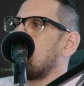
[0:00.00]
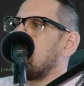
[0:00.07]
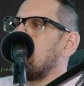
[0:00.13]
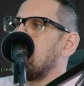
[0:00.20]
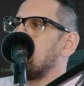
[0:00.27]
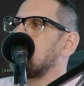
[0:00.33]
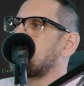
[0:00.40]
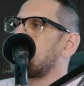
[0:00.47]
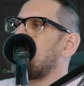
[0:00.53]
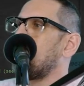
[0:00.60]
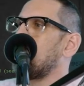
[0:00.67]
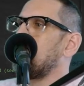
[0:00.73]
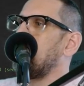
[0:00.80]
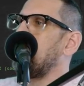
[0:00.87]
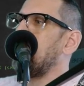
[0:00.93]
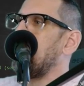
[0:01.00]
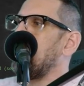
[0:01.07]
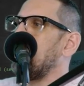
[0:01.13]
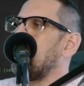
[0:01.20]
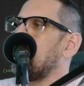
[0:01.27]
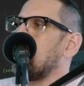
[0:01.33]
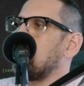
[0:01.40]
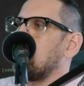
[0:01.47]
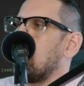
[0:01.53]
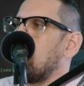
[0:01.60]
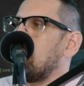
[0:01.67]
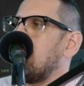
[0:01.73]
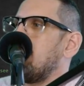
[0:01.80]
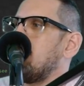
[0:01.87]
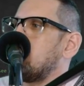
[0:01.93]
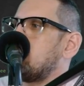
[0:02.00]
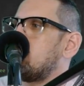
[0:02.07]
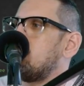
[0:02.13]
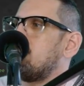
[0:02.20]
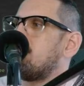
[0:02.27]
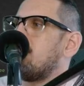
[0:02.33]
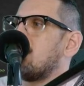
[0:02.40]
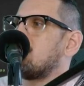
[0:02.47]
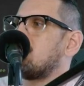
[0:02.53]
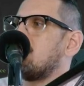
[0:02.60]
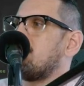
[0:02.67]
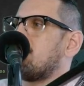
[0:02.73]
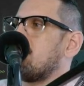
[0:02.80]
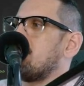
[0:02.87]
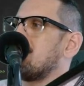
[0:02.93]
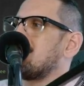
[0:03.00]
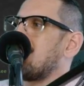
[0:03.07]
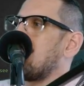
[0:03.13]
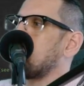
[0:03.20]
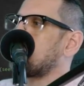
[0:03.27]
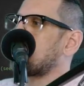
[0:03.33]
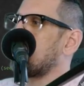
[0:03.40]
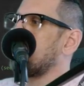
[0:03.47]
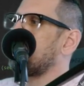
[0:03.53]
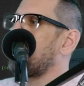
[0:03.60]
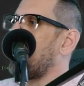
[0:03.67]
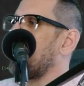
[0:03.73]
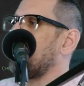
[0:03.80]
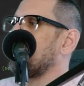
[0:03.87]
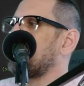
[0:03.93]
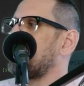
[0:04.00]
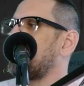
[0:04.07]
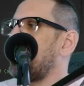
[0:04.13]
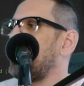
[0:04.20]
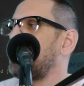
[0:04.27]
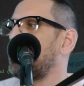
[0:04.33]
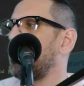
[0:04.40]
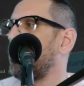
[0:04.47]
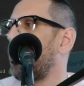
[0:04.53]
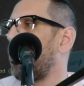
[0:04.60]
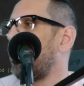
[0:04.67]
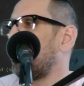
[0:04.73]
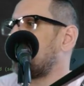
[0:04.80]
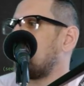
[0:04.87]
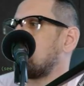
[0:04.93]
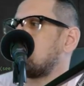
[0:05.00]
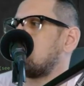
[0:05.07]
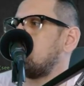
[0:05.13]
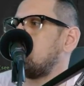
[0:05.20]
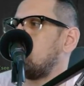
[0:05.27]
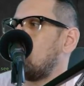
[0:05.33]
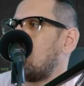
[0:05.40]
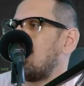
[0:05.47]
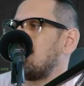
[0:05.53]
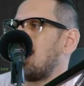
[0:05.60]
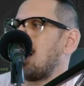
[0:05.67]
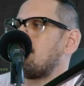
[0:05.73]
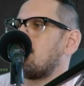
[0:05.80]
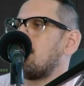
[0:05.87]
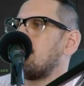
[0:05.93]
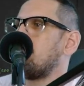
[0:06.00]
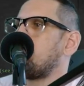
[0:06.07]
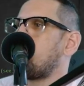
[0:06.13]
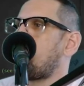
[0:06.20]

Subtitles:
is pulling in the load image to function from the Typescript file station all custom UI library.